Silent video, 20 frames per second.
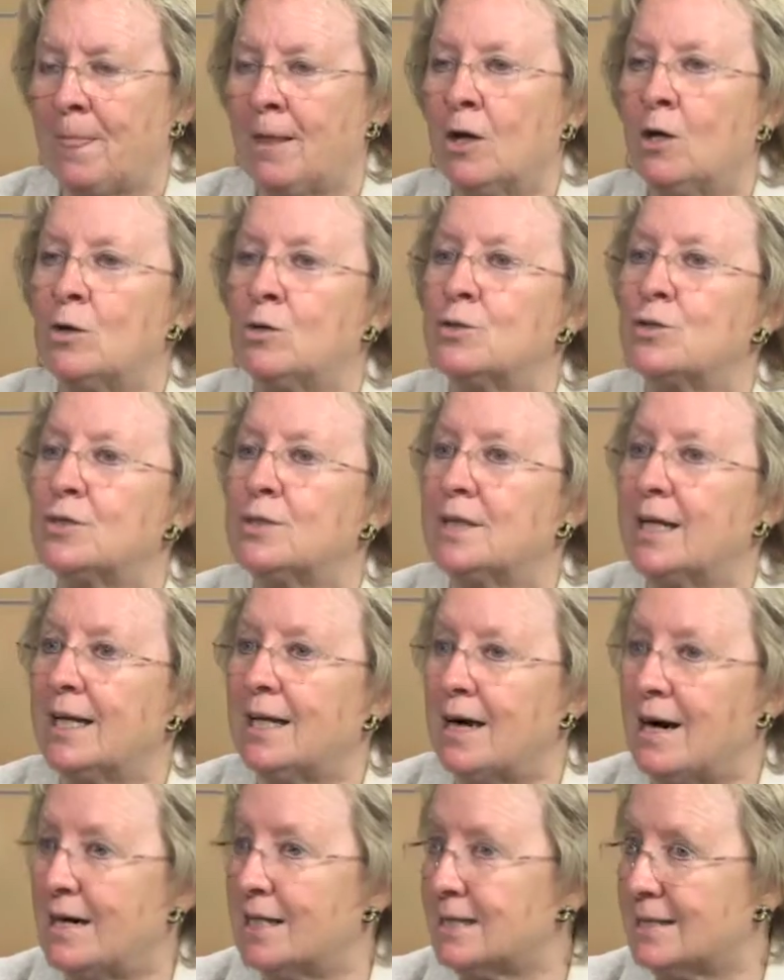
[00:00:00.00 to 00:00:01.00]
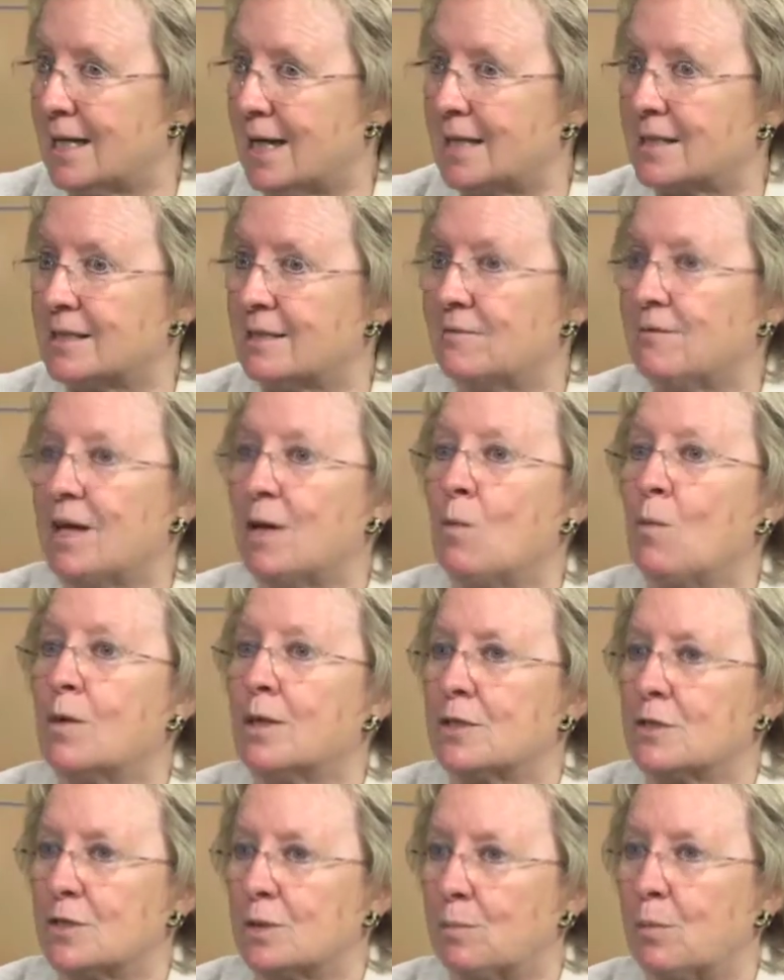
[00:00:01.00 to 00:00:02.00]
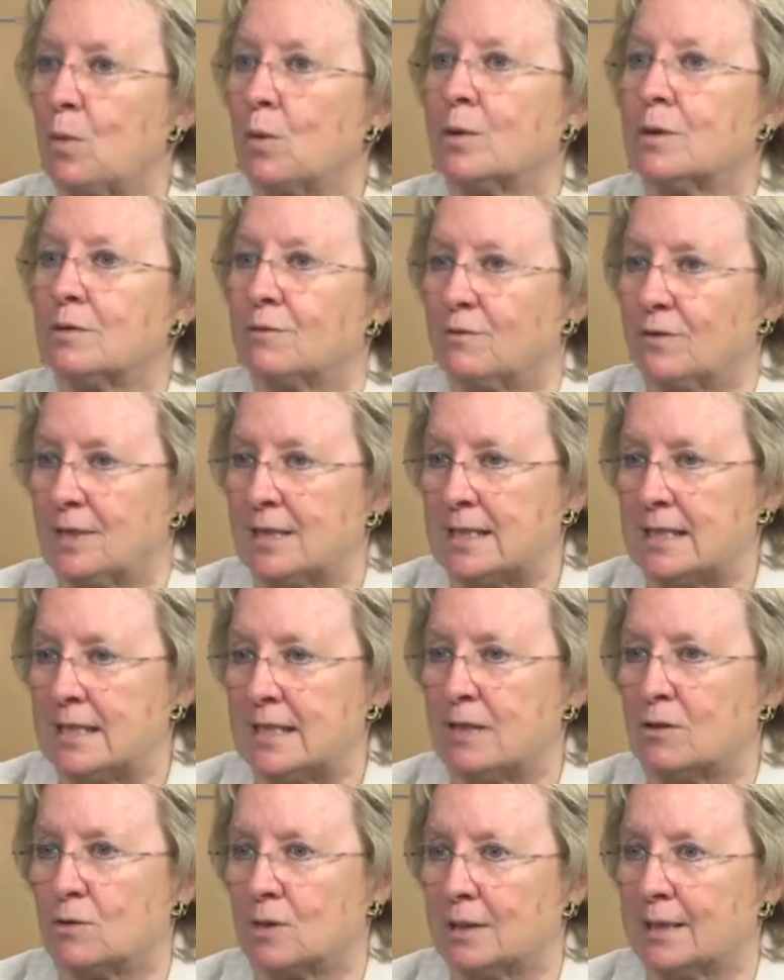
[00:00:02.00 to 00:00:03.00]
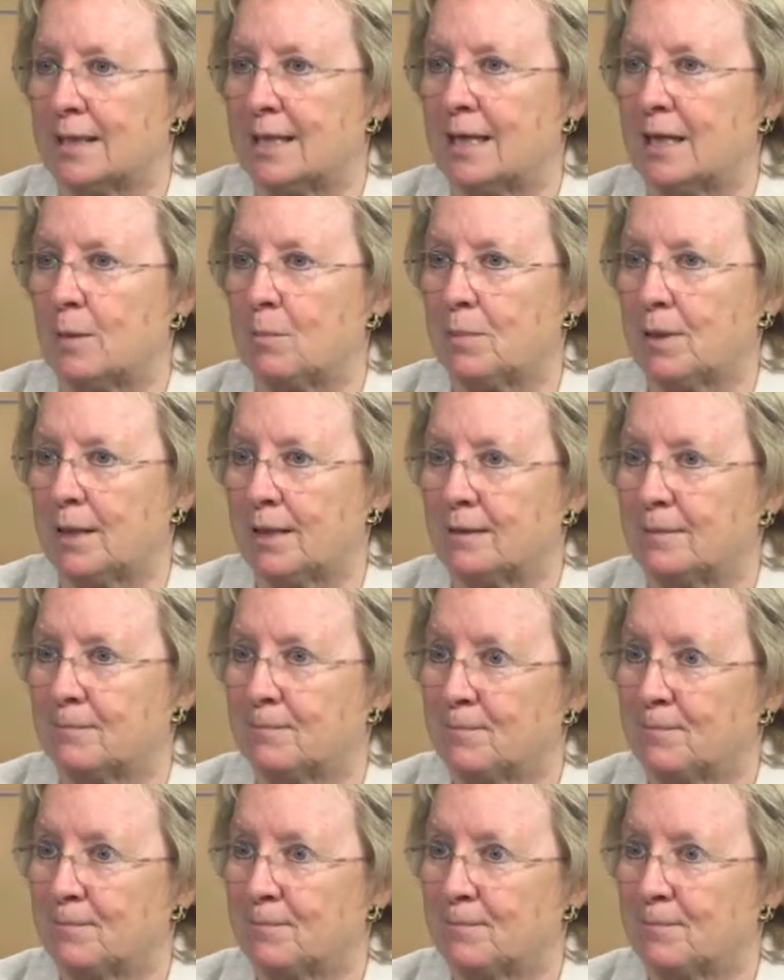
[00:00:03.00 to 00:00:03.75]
Who should they contact if they want to support the Feed the Elderly campaign?